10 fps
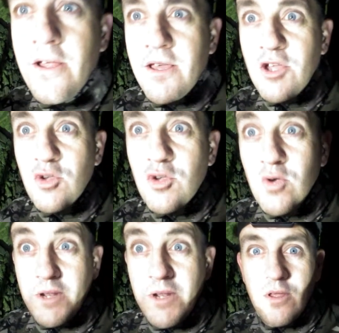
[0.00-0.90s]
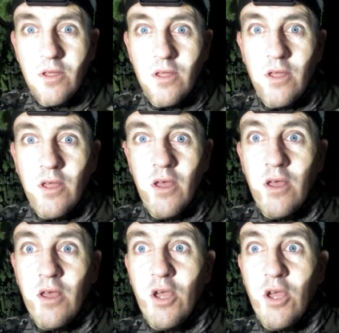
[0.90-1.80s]
Hear me now?
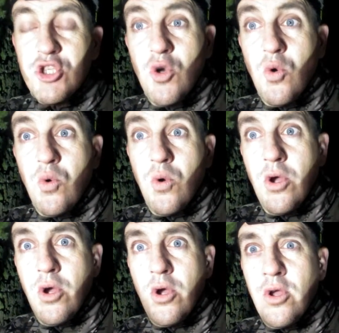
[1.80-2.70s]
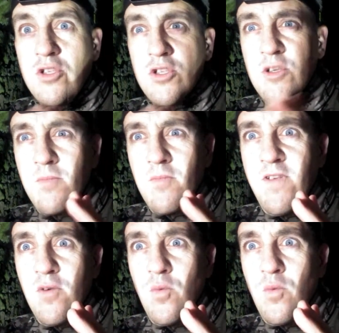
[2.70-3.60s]
So, something very
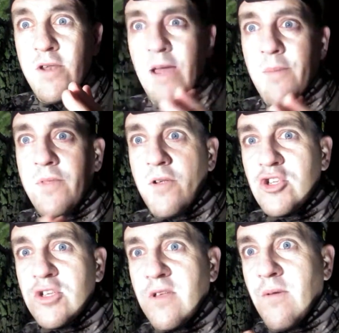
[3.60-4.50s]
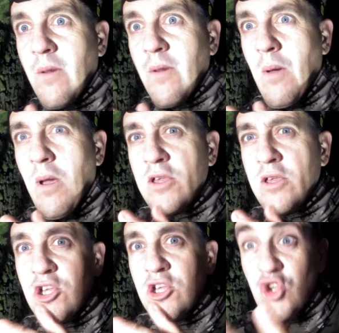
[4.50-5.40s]
weird happened there. Just
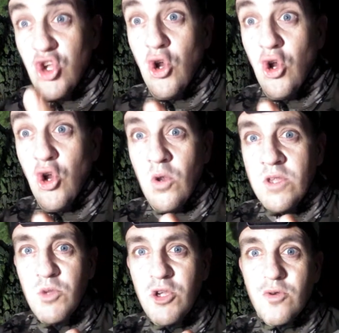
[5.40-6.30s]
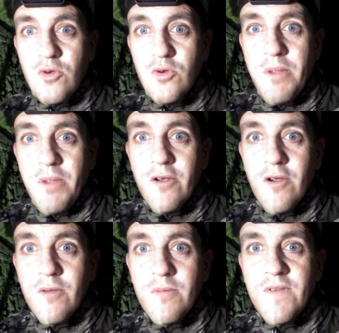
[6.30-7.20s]
you know when you're doing a paranormal
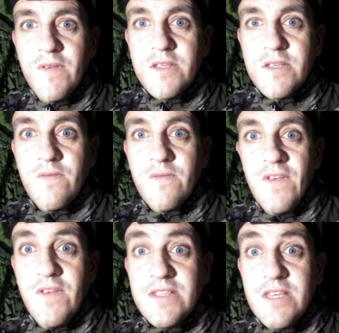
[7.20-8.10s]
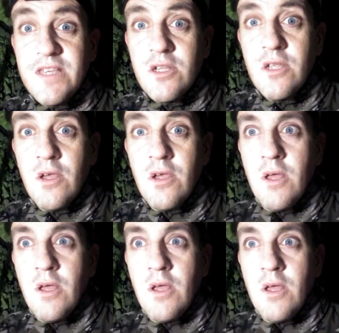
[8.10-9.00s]
investigation,
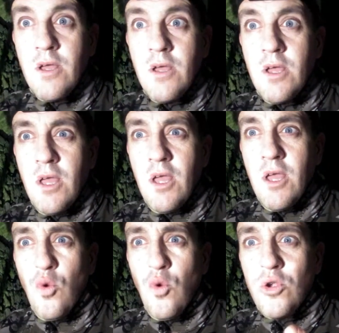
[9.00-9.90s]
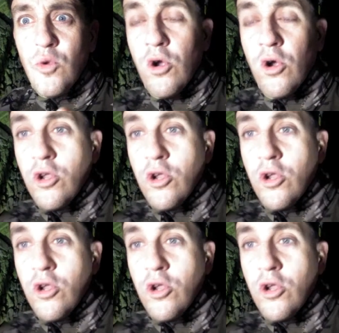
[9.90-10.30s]
when you're walking up,